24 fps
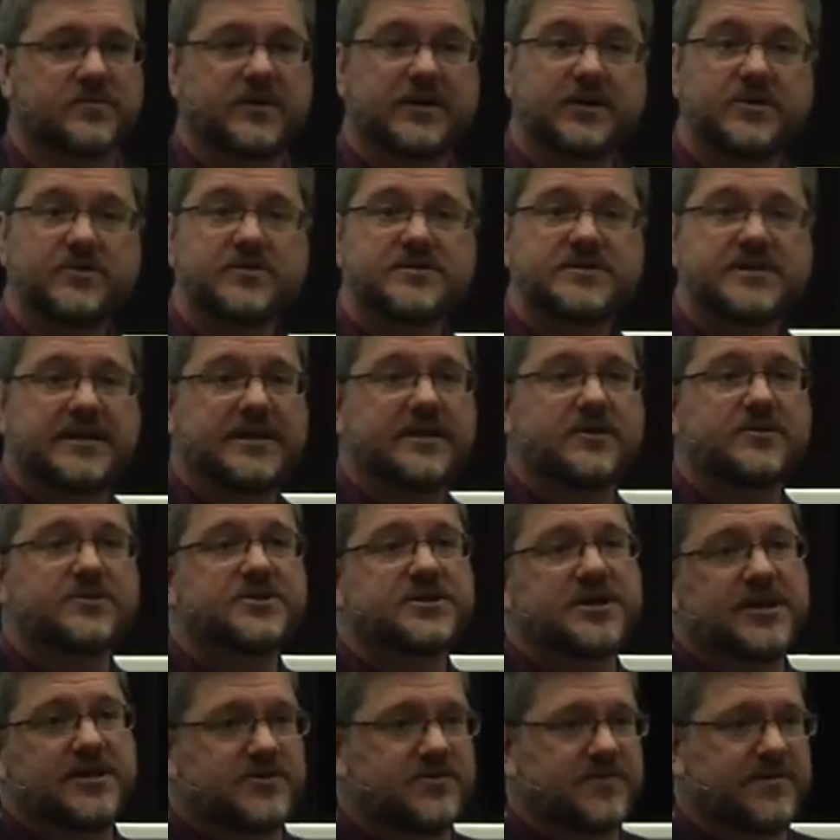We lose the
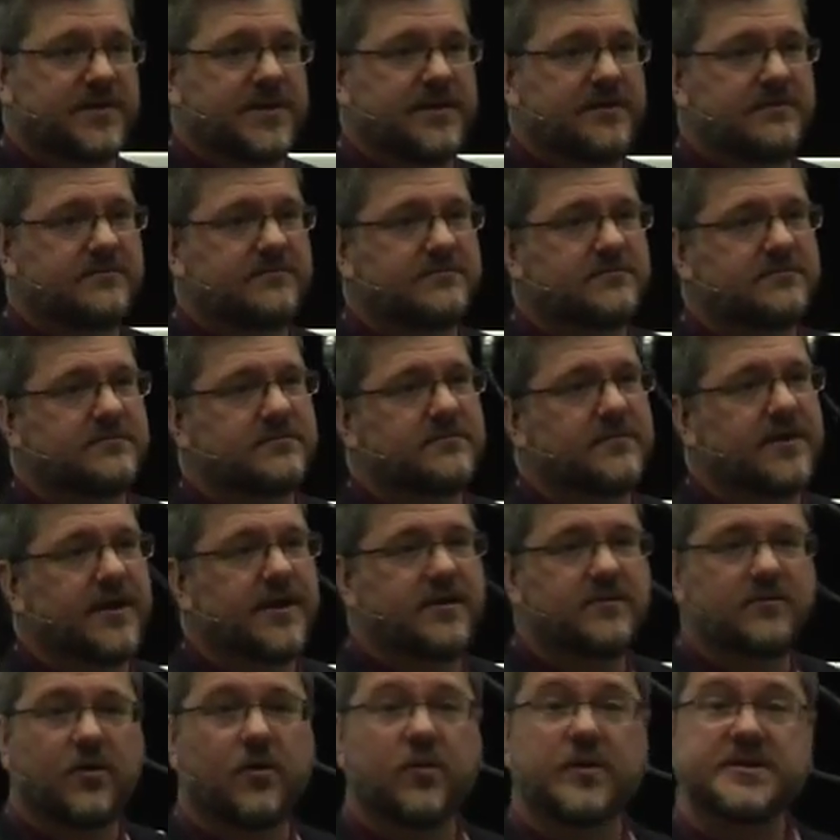interchange fee,
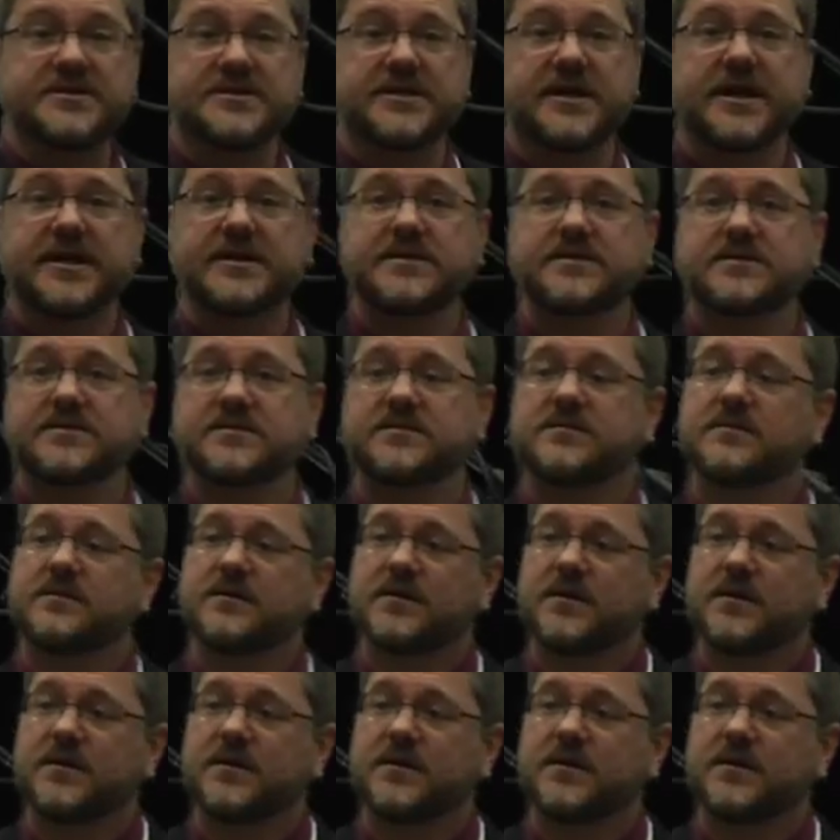right? Always nice.